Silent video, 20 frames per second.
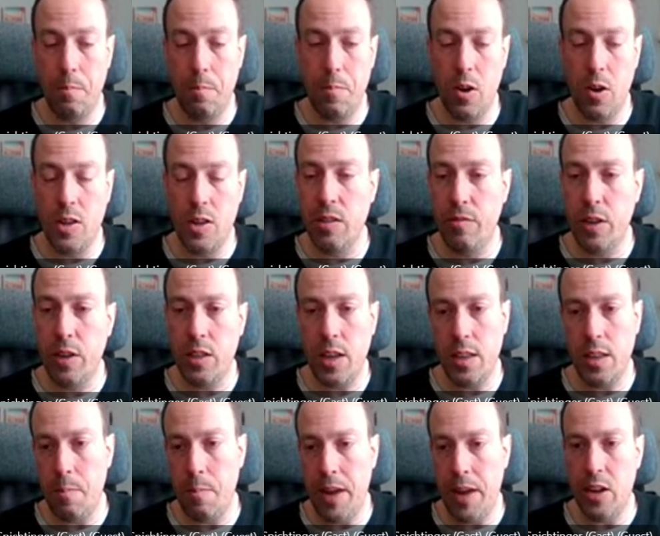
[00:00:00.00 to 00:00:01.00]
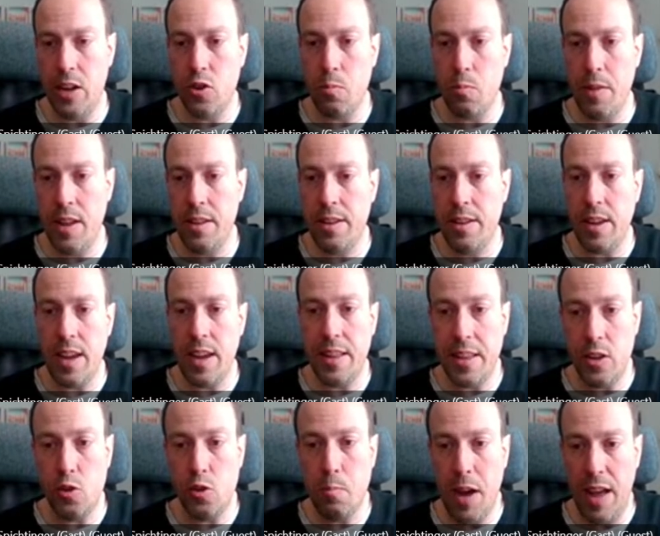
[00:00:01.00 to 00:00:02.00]
person for data management
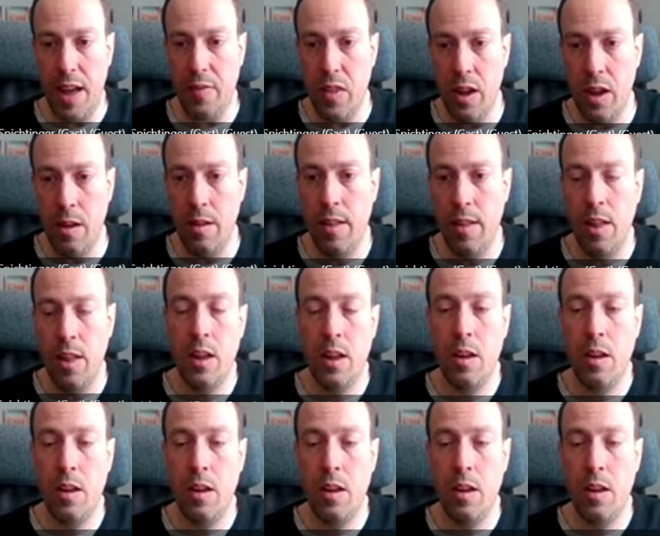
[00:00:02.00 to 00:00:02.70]
at each partner,